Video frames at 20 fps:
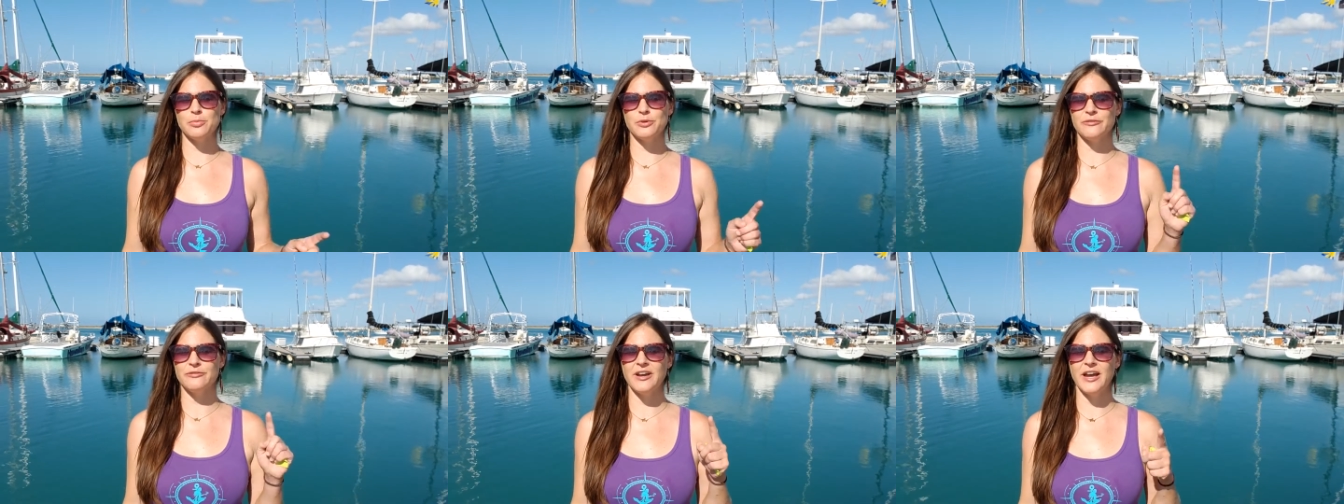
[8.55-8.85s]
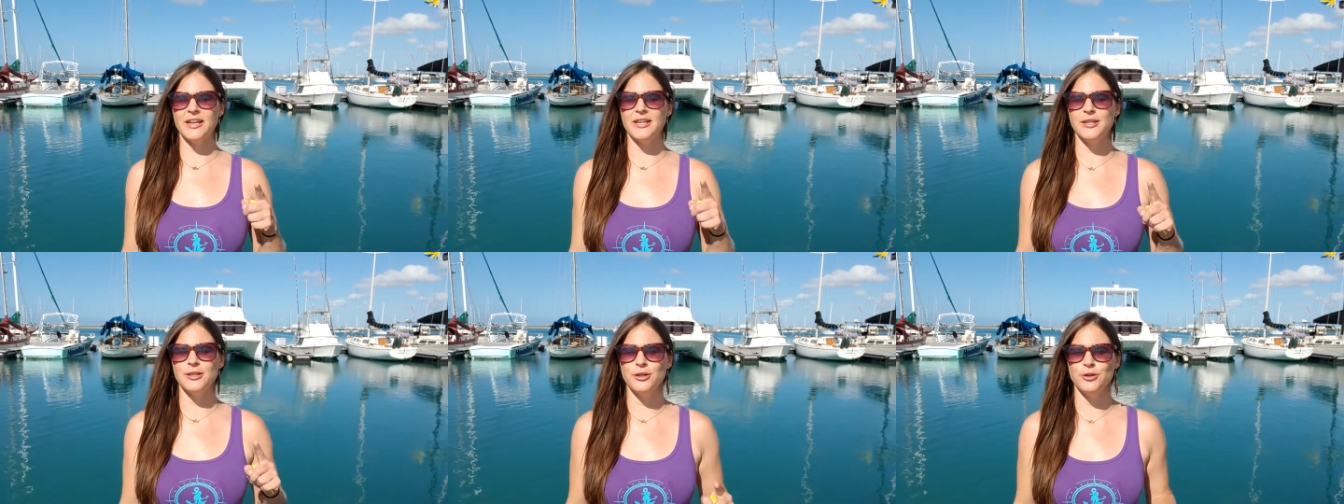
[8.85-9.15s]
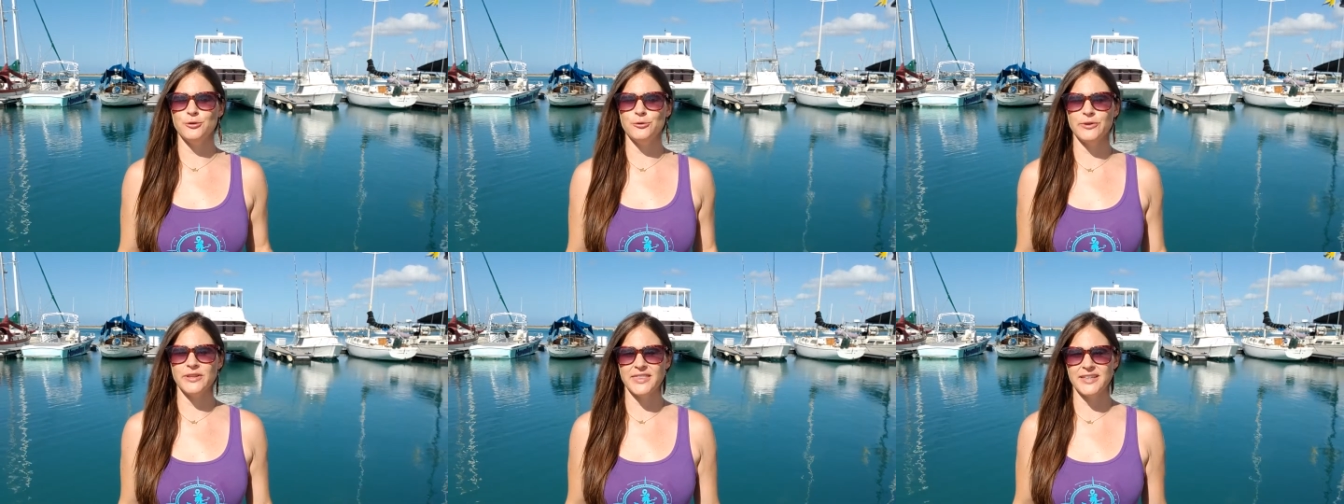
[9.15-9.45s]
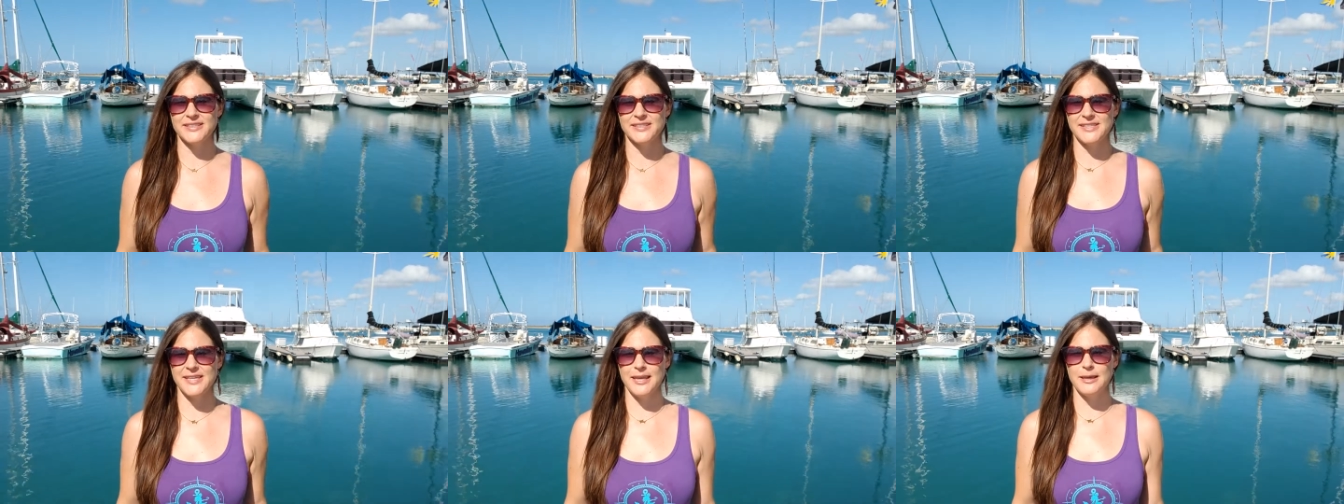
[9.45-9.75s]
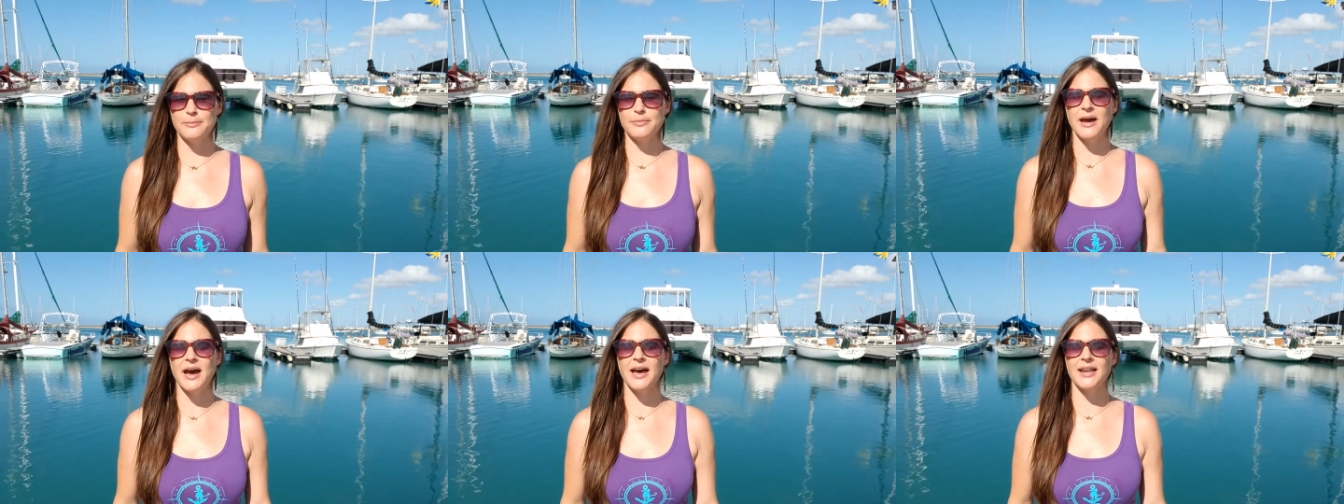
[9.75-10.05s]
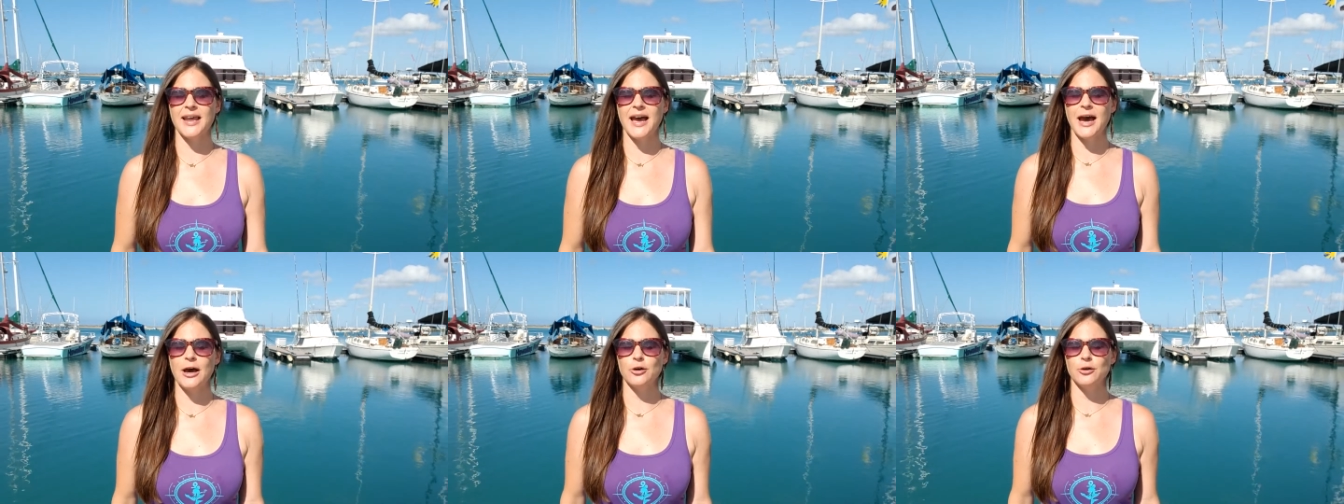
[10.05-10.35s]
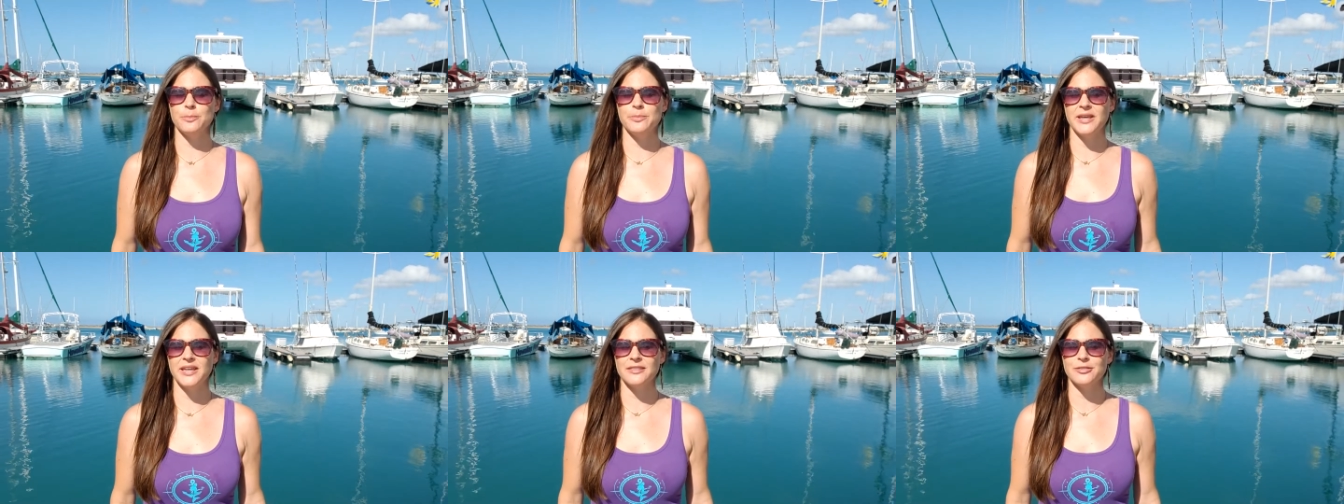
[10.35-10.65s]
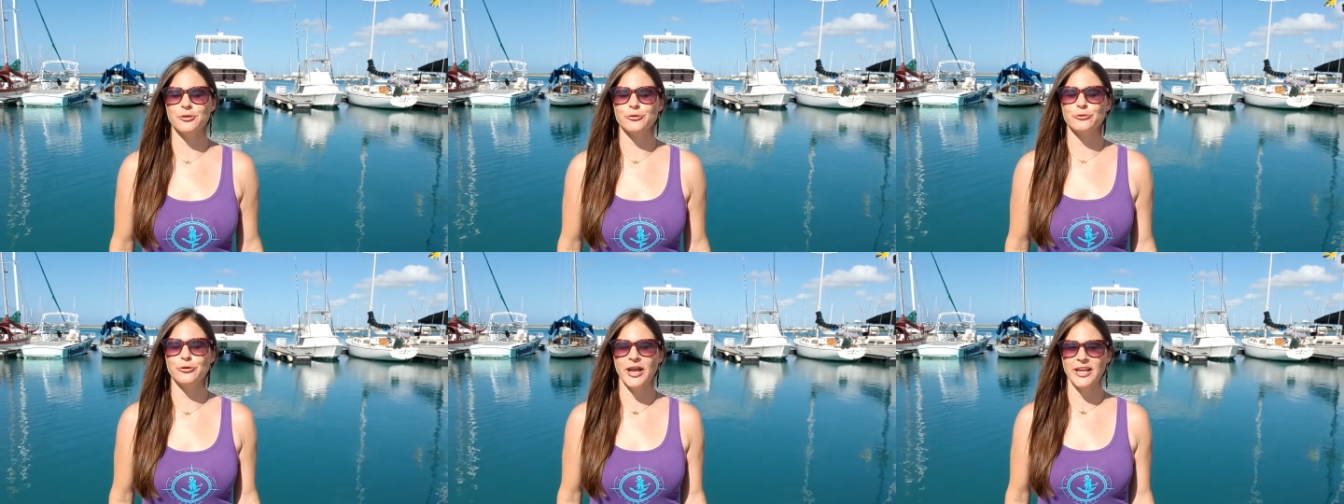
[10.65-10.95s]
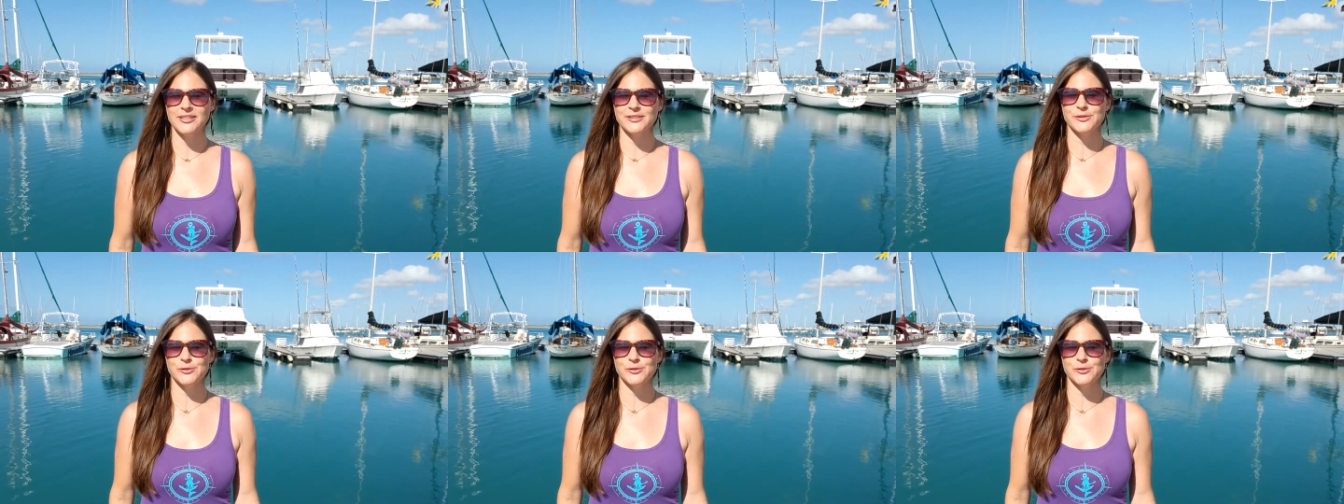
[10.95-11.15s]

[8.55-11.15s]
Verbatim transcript: providing you with a tip on how to pick the right